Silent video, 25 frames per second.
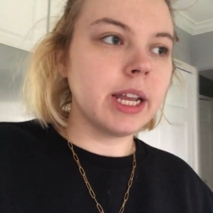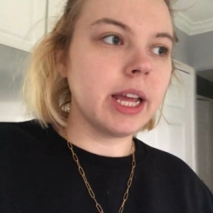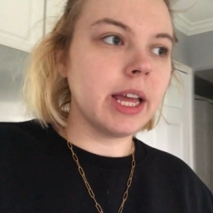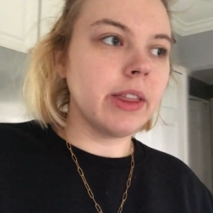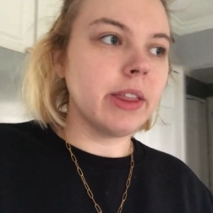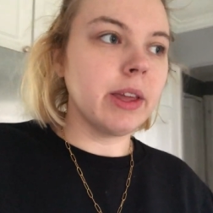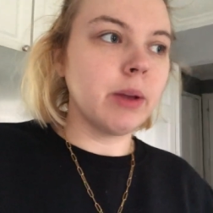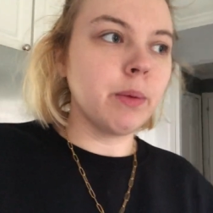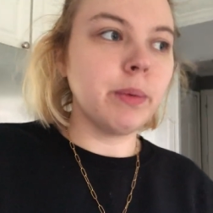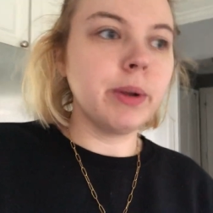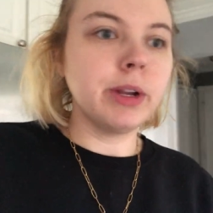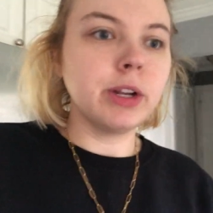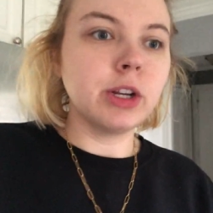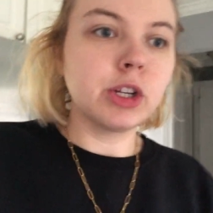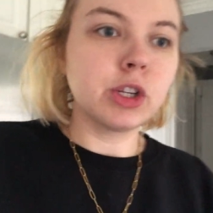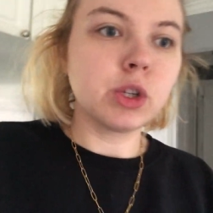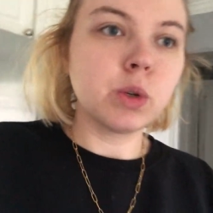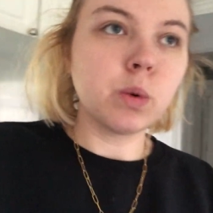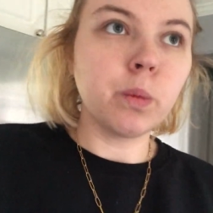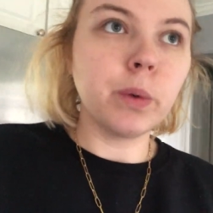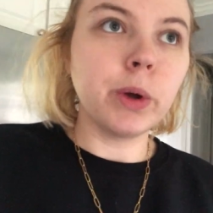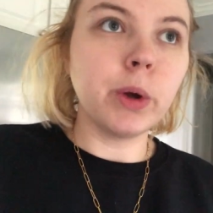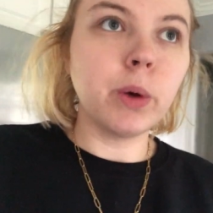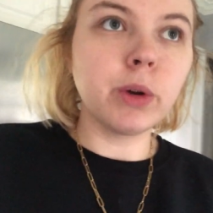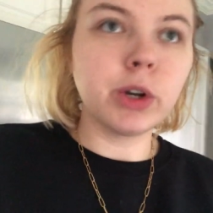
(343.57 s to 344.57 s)
And then we
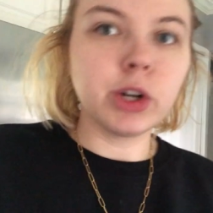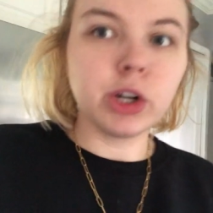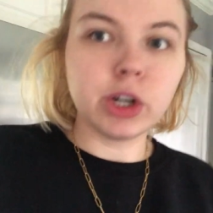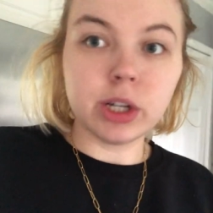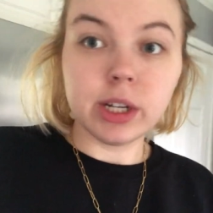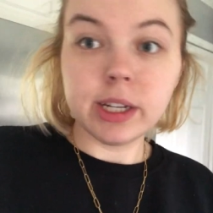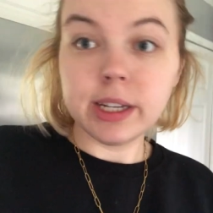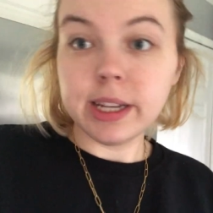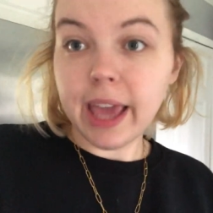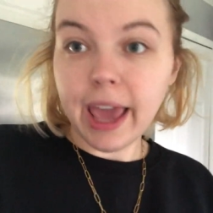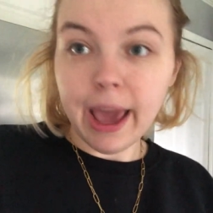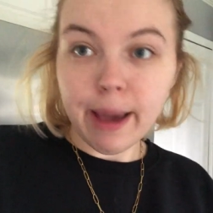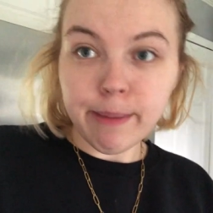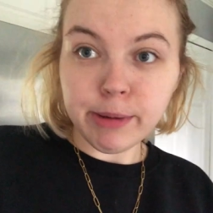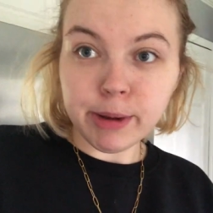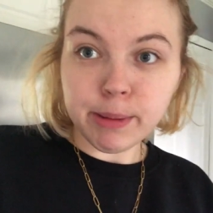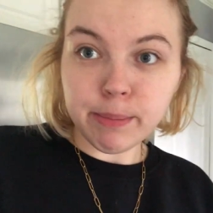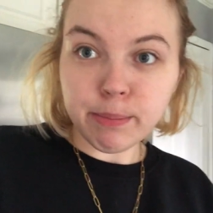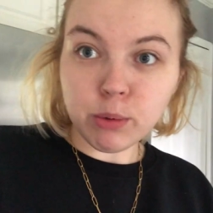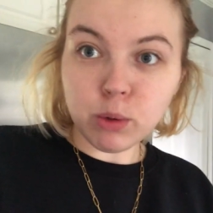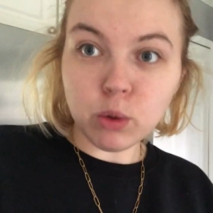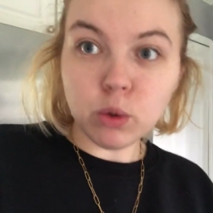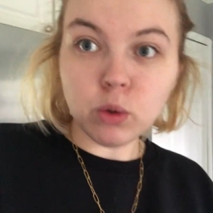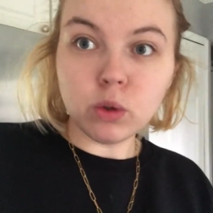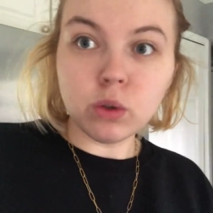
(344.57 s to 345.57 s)
ordered cabinet
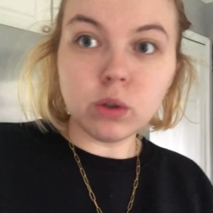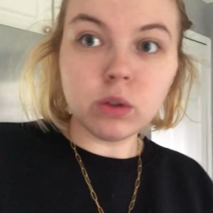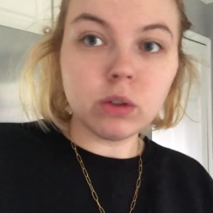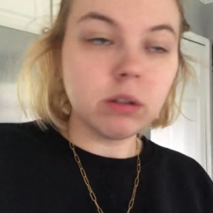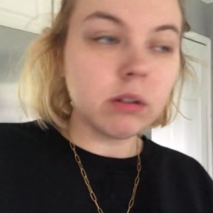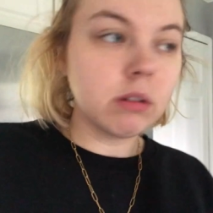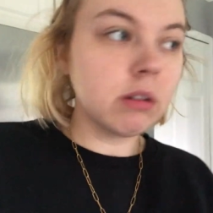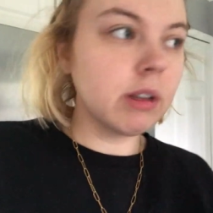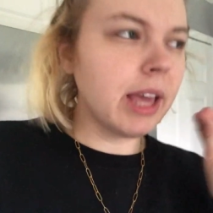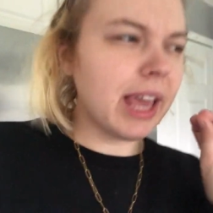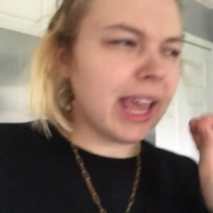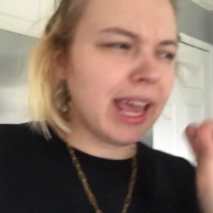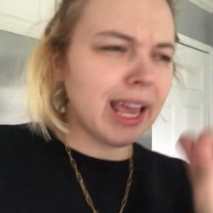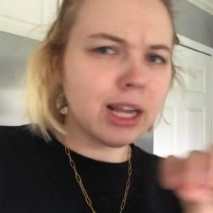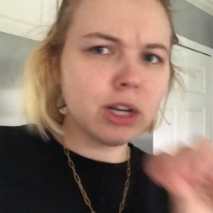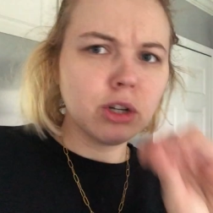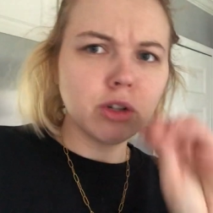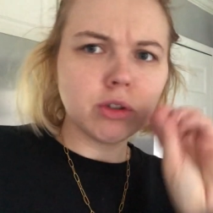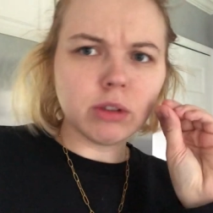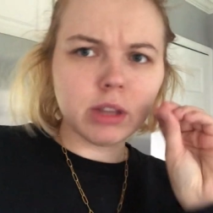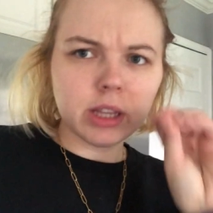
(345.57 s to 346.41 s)
pull handle